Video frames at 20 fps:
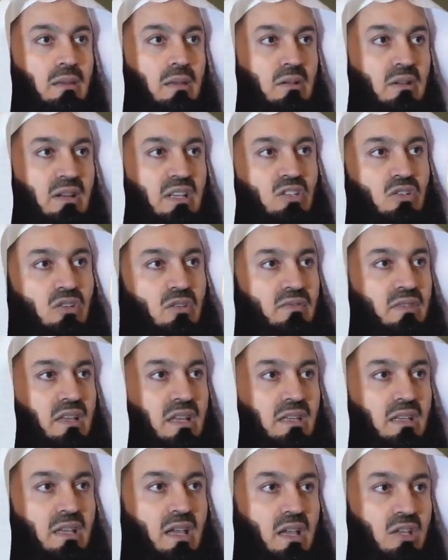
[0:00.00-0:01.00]
the rest of
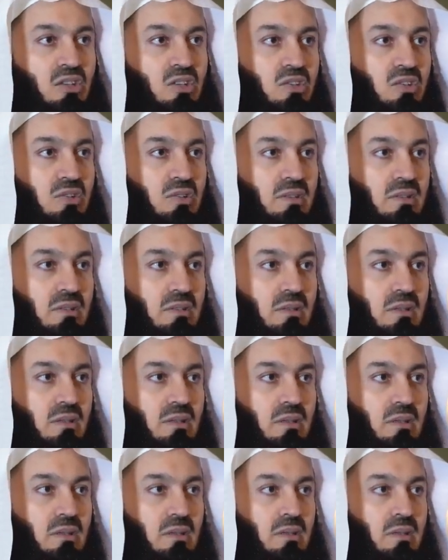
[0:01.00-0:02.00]
that cash,
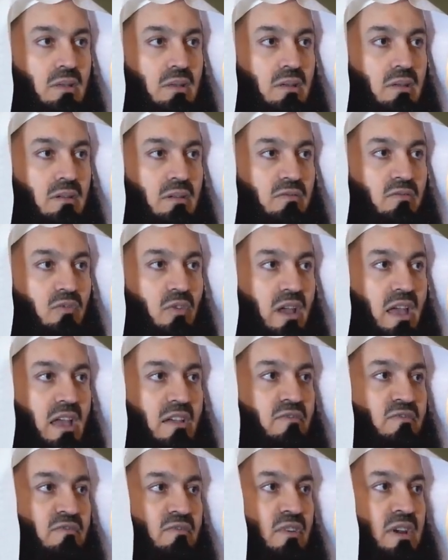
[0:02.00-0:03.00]
for
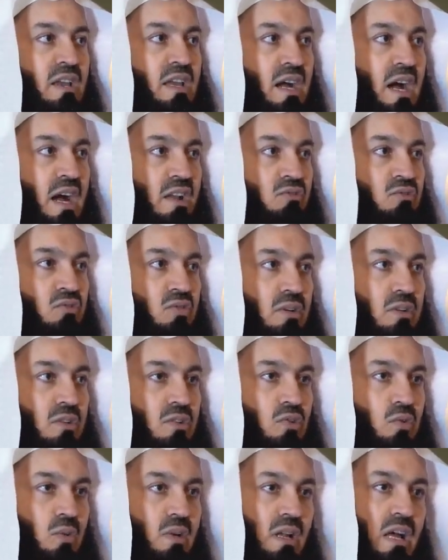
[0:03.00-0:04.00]
every
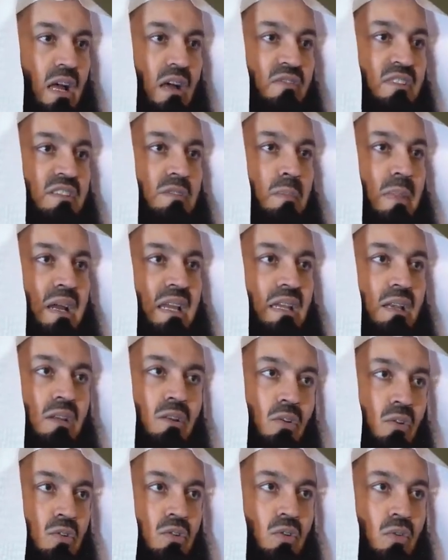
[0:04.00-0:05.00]
100, 2.5 is
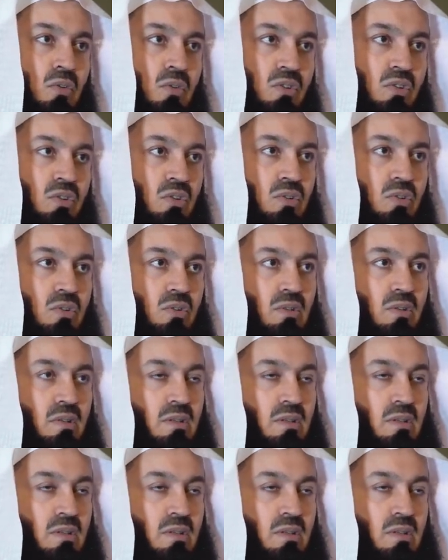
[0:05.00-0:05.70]
mine, not yours.